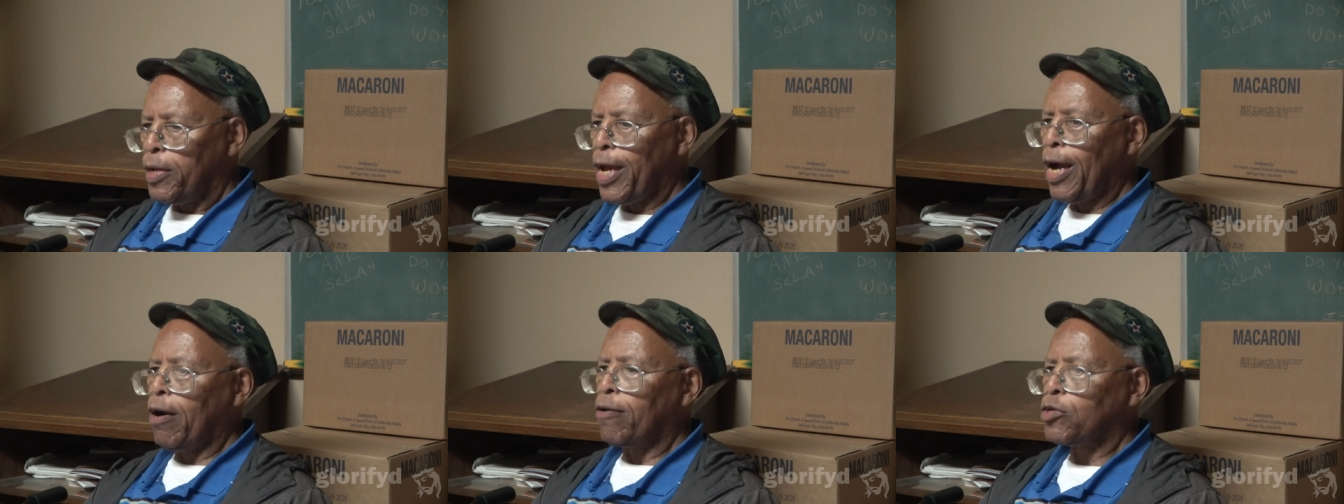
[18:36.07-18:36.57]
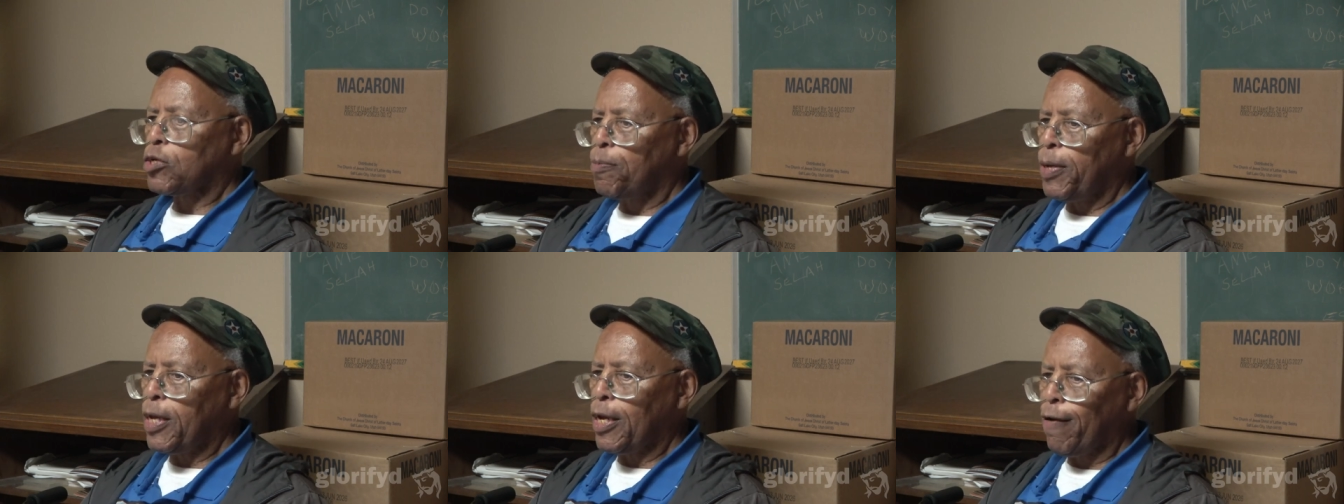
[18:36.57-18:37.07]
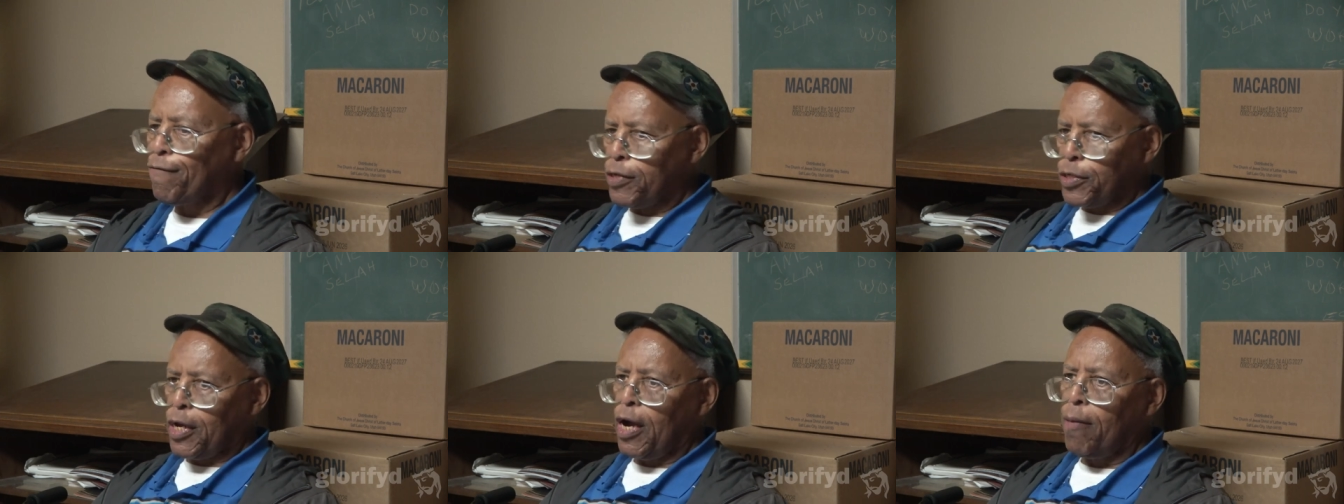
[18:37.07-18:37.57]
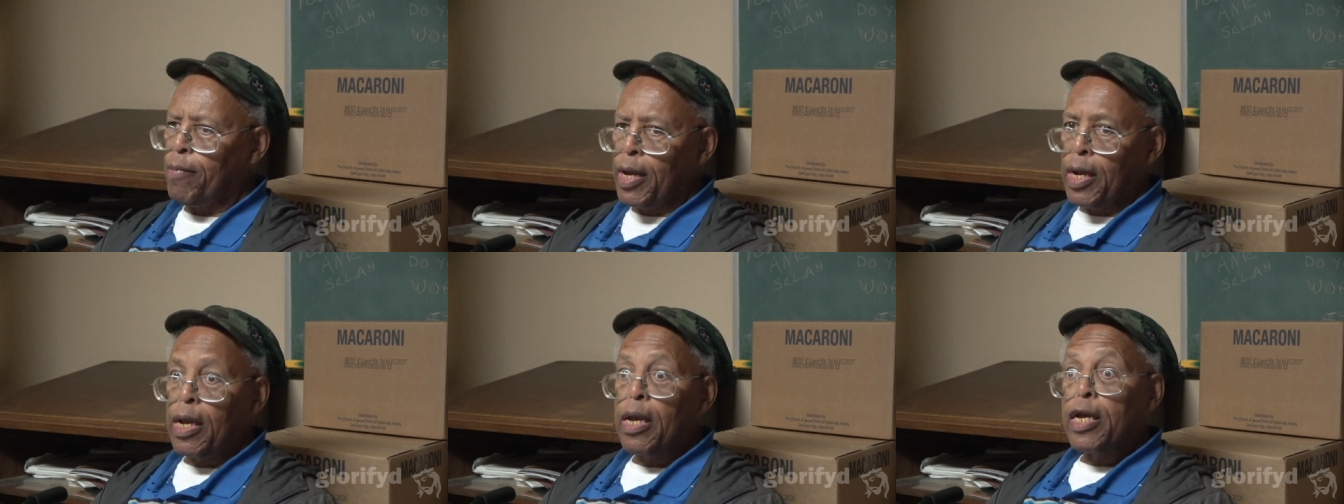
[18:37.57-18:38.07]
Now, speaking of this
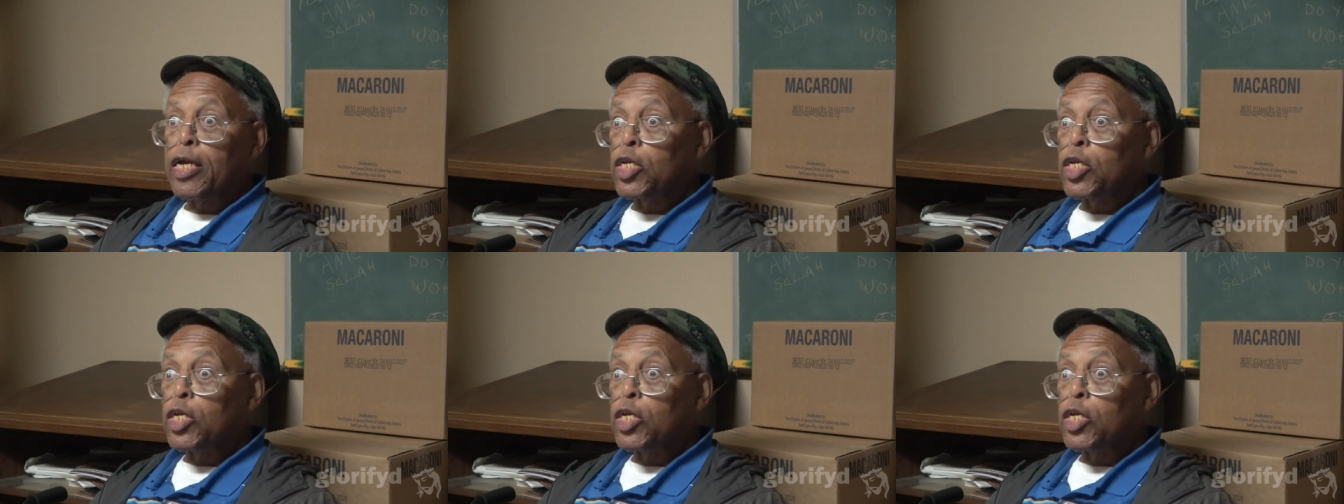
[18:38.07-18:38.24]
coming